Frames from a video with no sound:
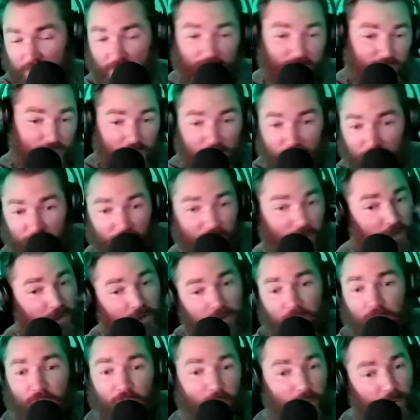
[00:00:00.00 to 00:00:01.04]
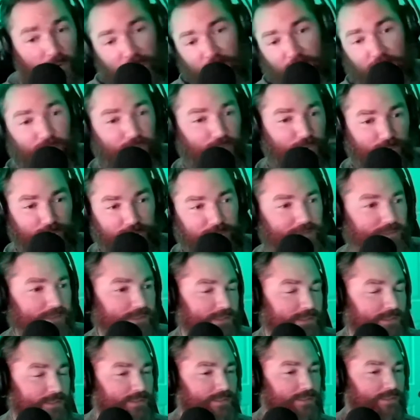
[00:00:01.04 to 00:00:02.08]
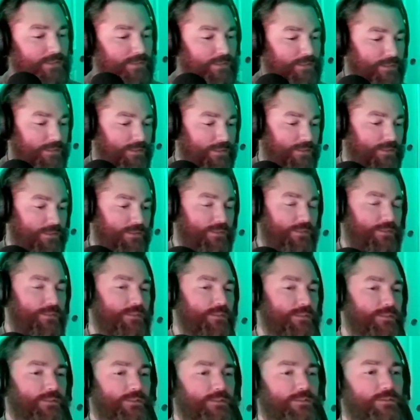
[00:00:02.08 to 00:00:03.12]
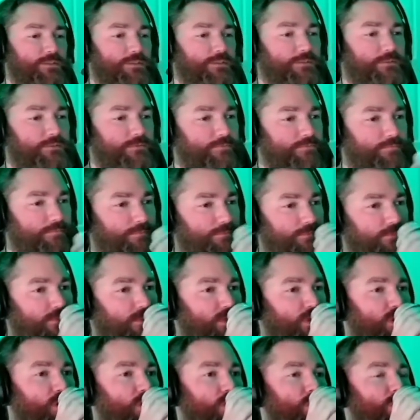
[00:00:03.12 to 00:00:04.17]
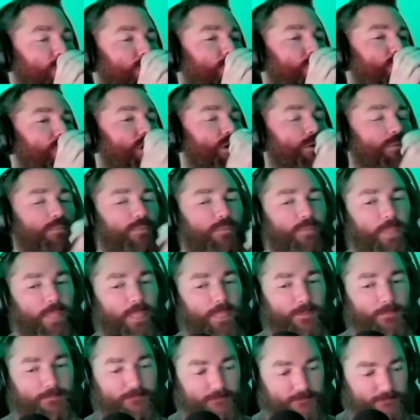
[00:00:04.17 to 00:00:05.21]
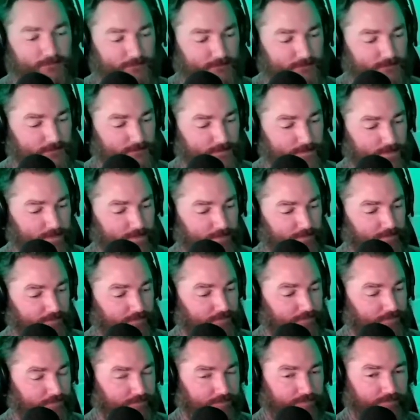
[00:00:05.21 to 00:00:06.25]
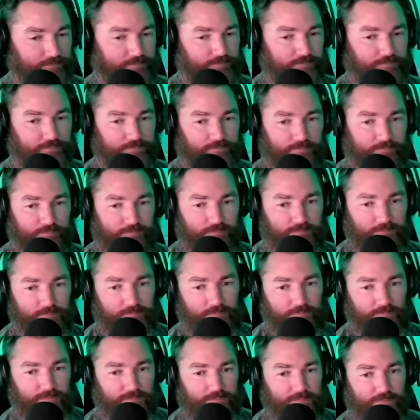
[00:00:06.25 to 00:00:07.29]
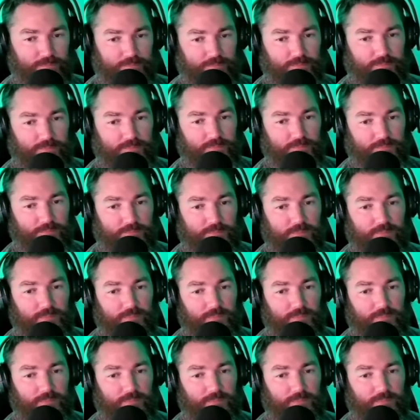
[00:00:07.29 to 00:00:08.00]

(silent)